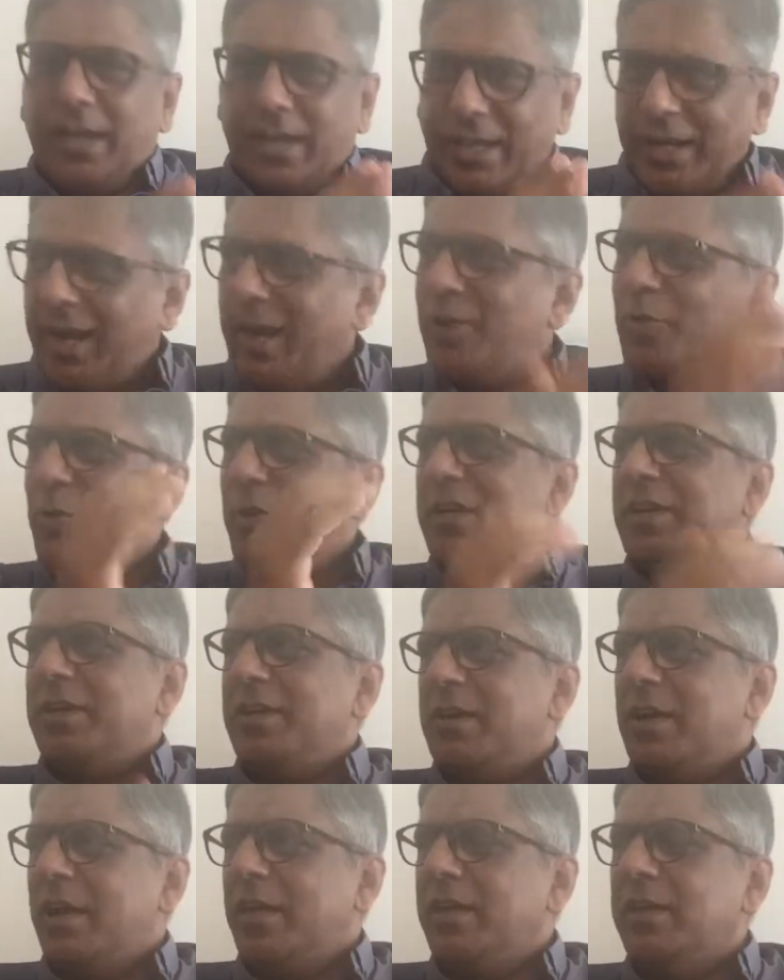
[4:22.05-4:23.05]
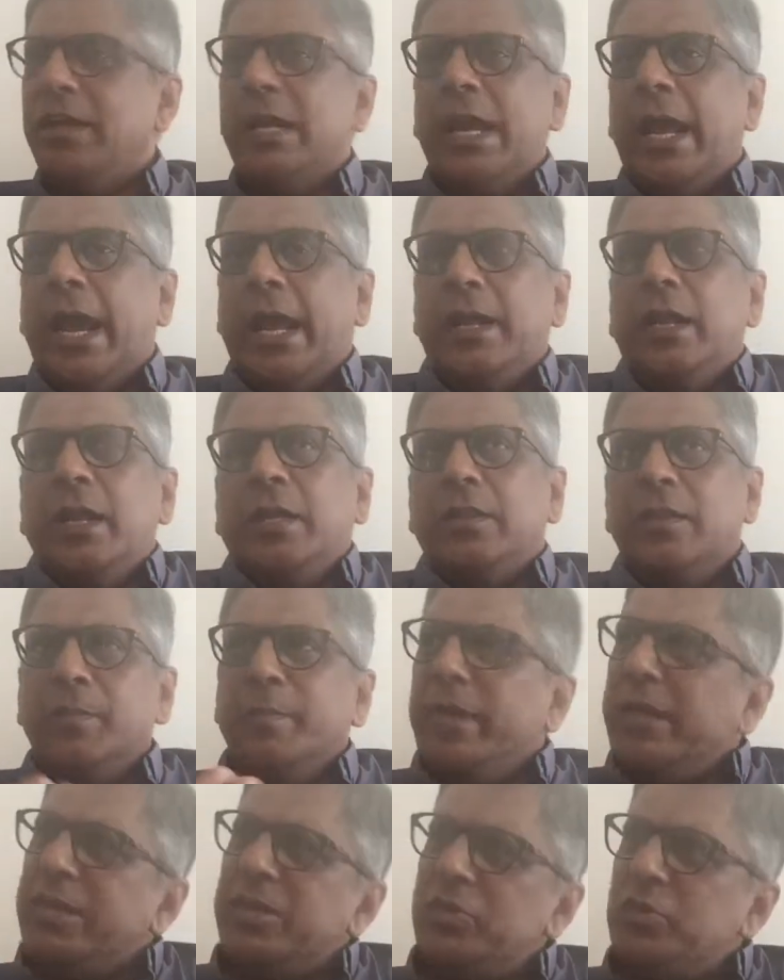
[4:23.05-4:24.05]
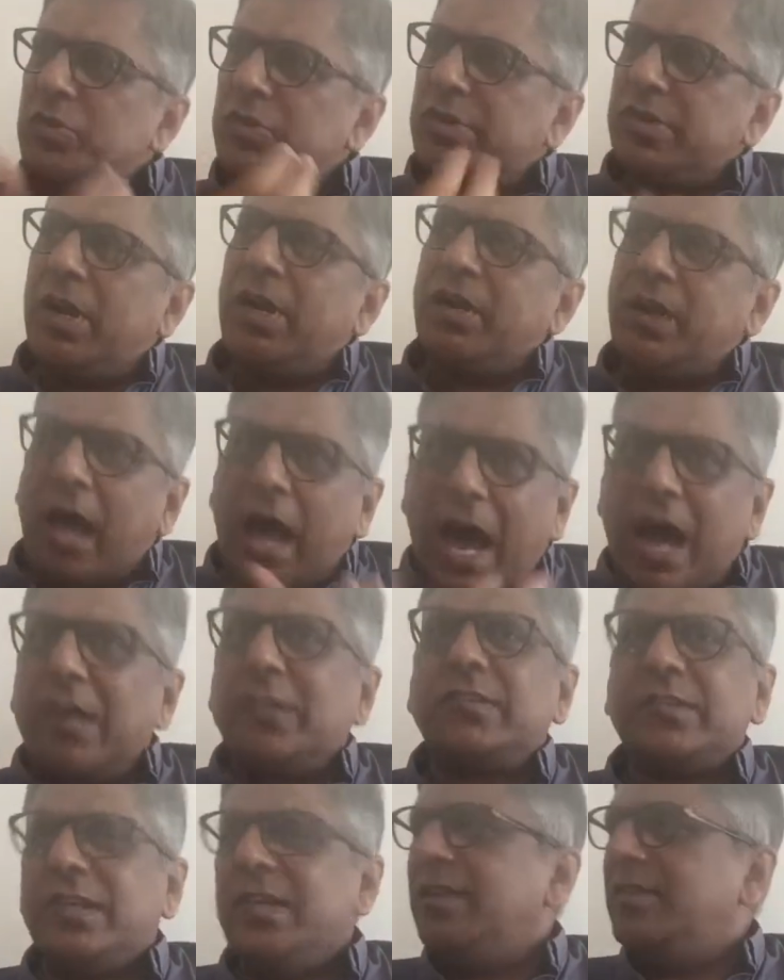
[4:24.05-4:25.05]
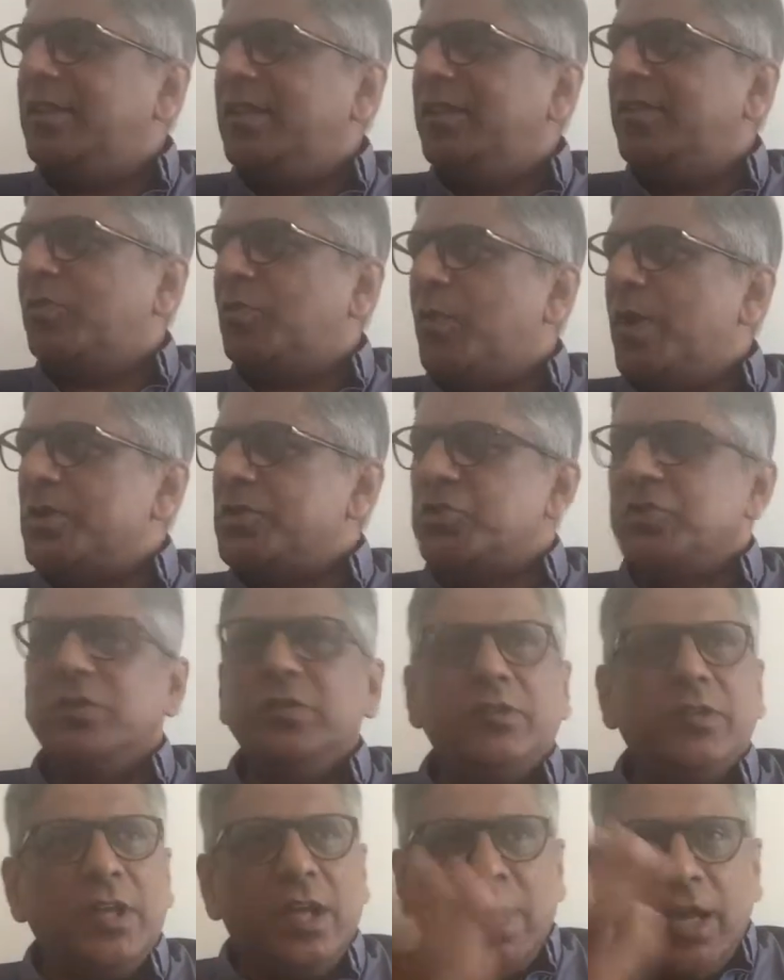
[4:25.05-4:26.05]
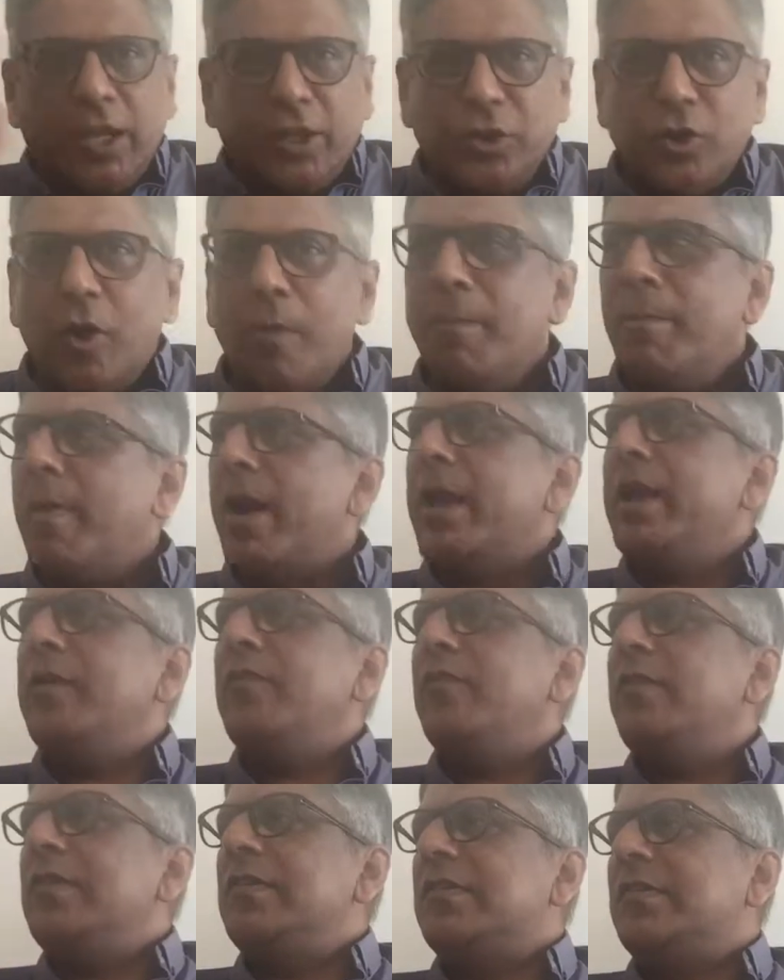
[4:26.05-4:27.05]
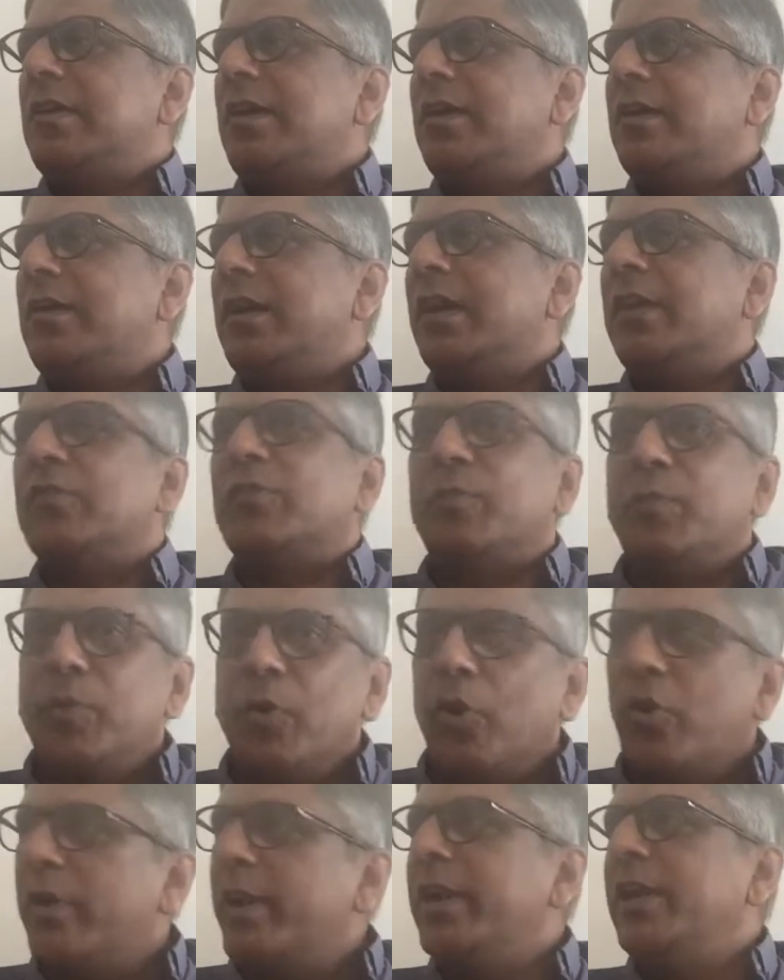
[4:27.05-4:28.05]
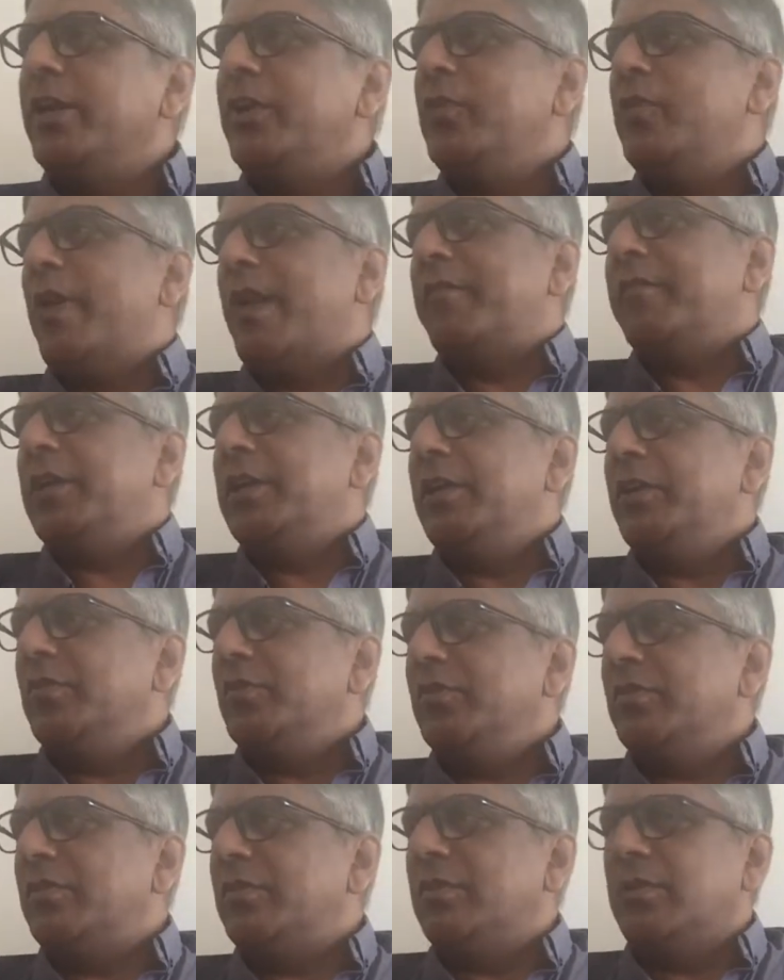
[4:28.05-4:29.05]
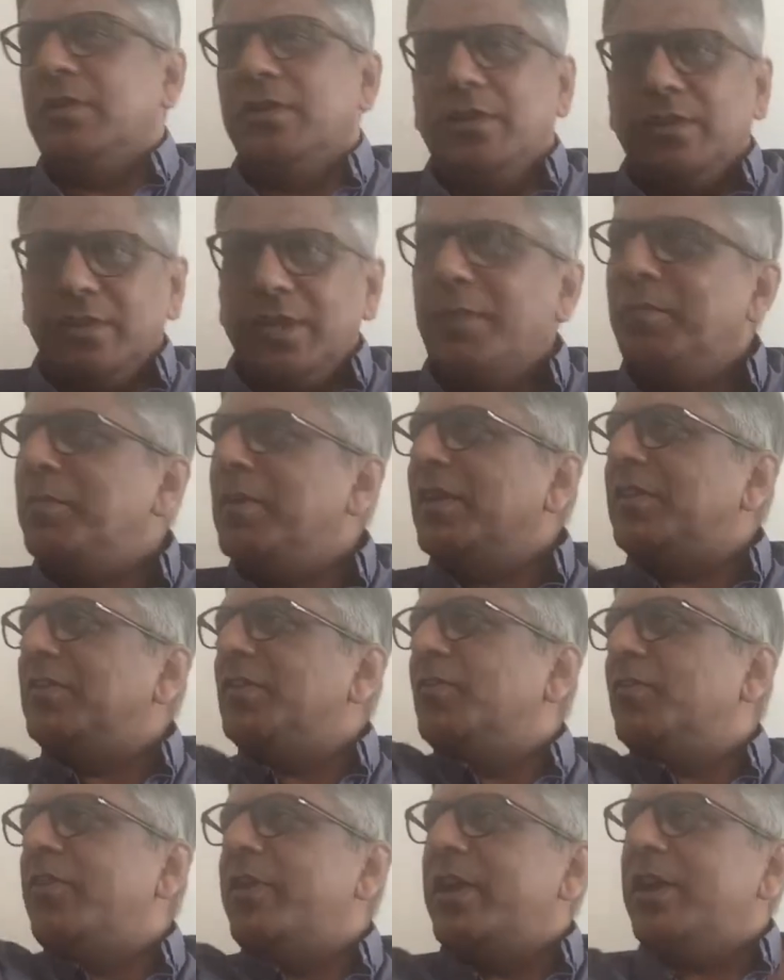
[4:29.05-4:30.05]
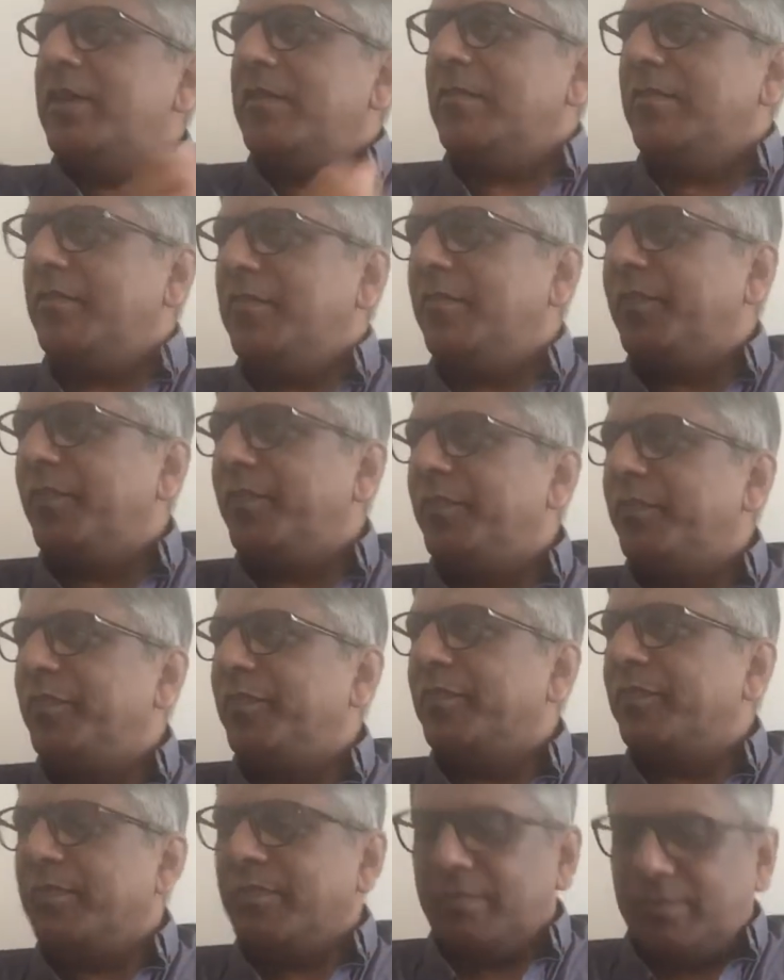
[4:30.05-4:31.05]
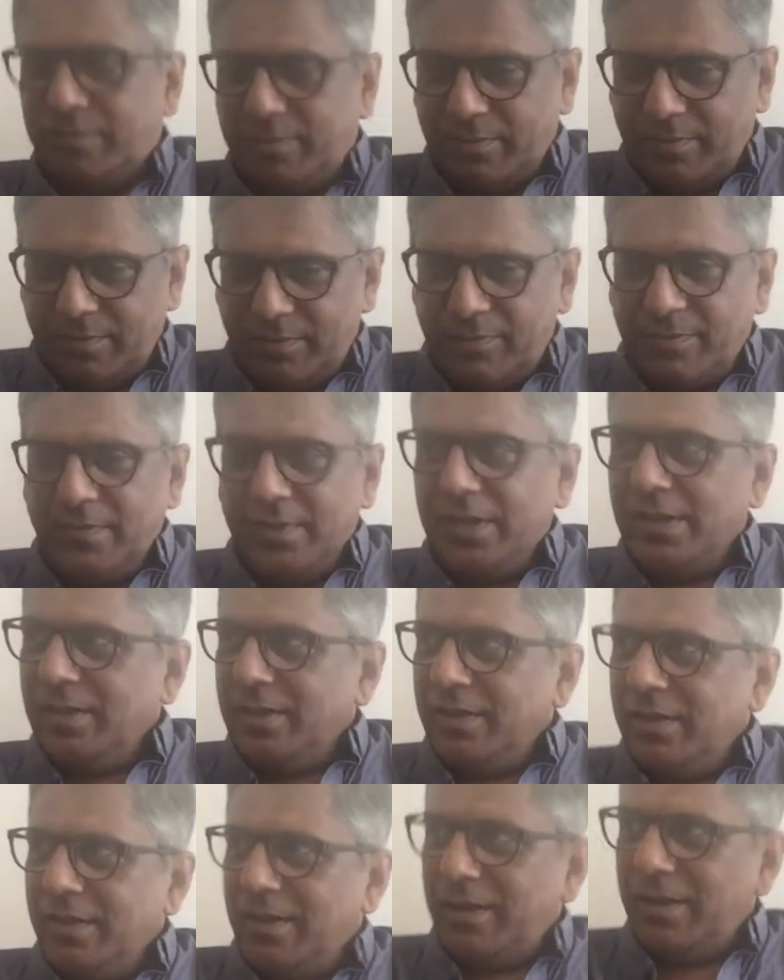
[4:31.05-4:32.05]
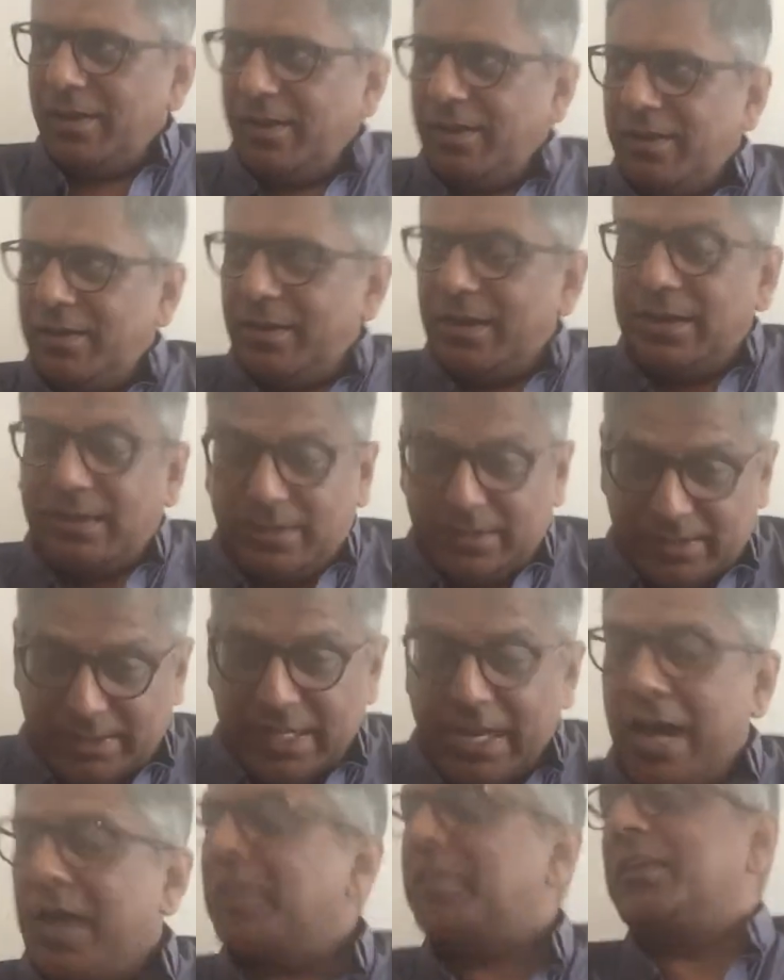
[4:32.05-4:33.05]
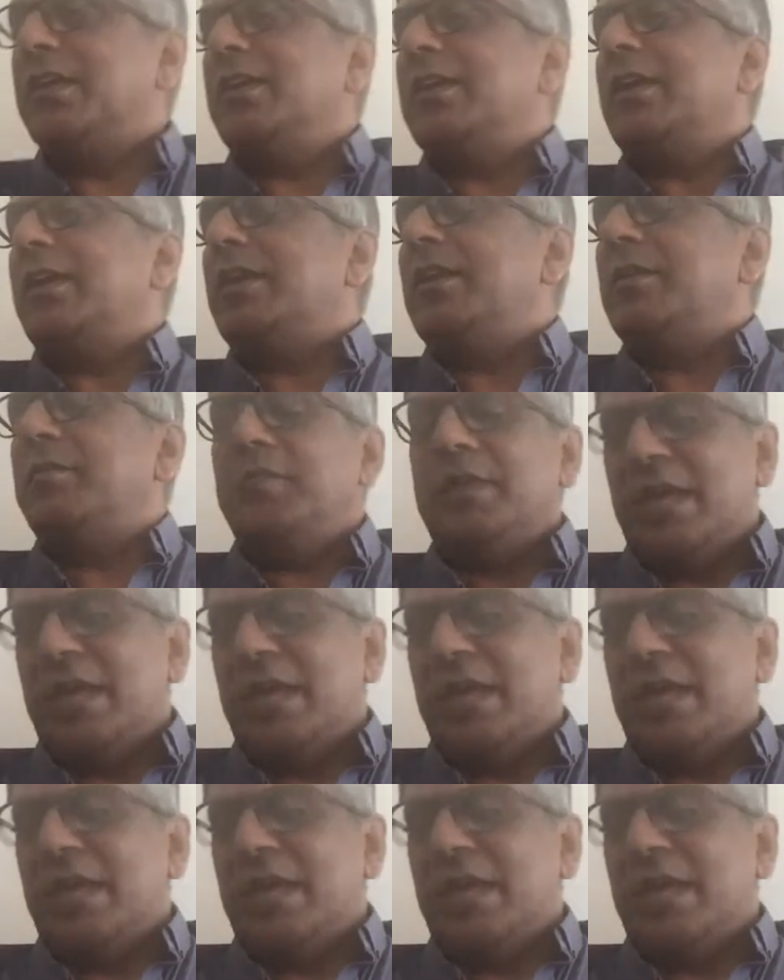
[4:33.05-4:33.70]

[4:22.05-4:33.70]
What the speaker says: Can I do it in 9? And the minute you start asking these questions, your mind will start exploring new avenues. That makes you creative. So that's the asking techniques, asking yourself.